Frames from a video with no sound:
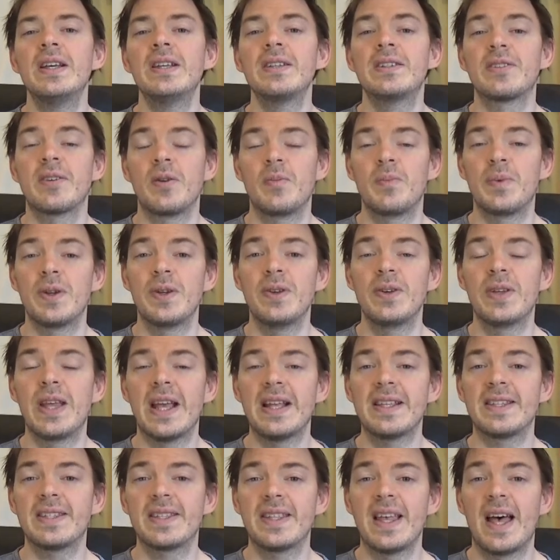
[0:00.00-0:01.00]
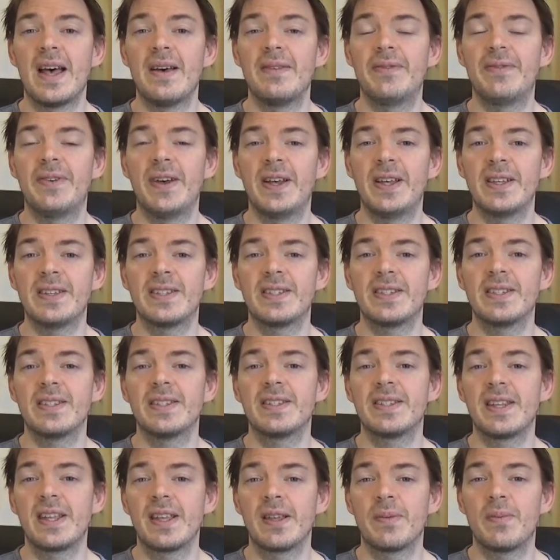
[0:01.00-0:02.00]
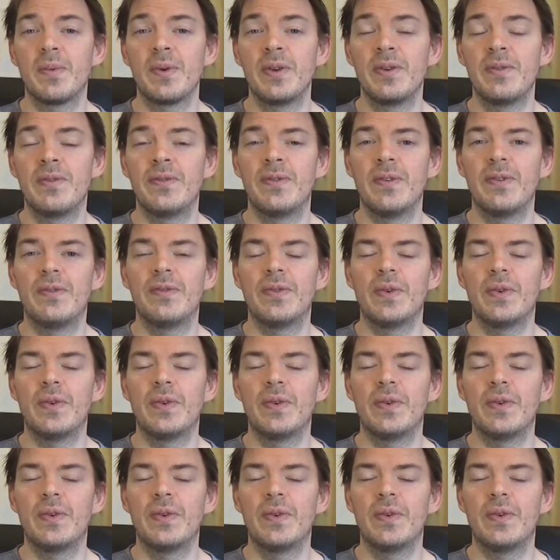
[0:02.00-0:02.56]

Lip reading: So Blue gets that first sync move